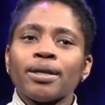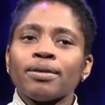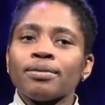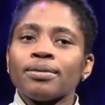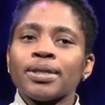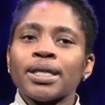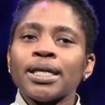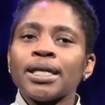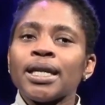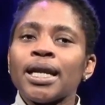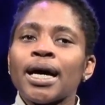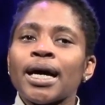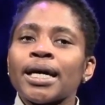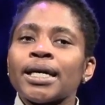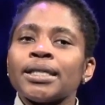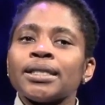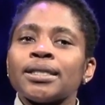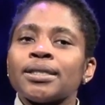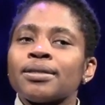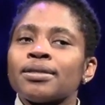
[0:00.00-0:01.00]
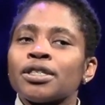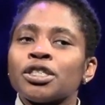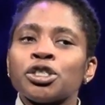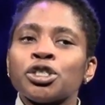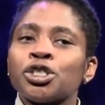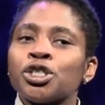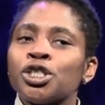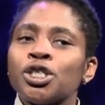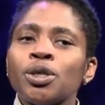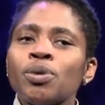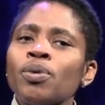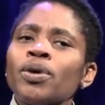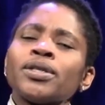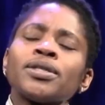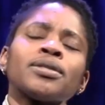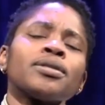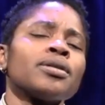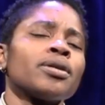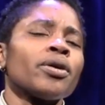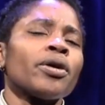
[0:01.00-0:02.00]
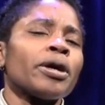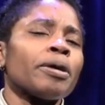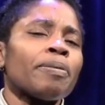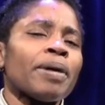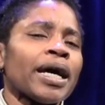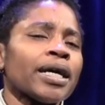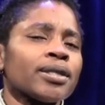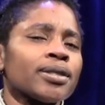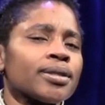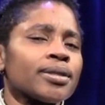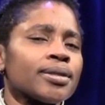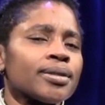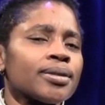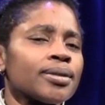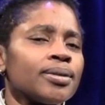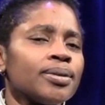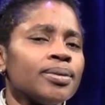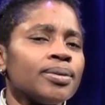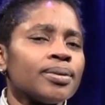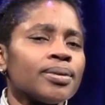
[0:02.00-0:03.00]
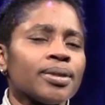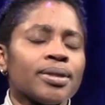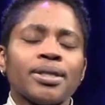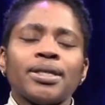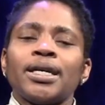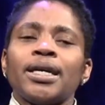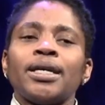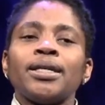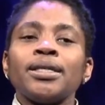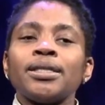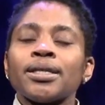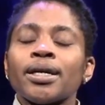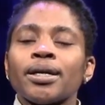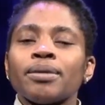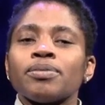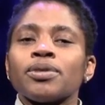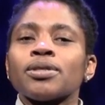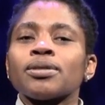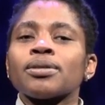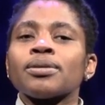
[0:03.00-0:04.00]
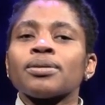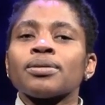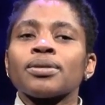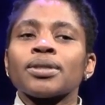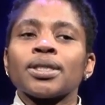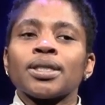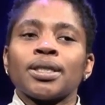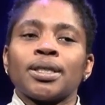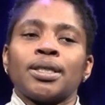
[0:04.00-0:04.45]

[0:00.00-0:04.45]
and realized that she wasn't going back to school anytime soon.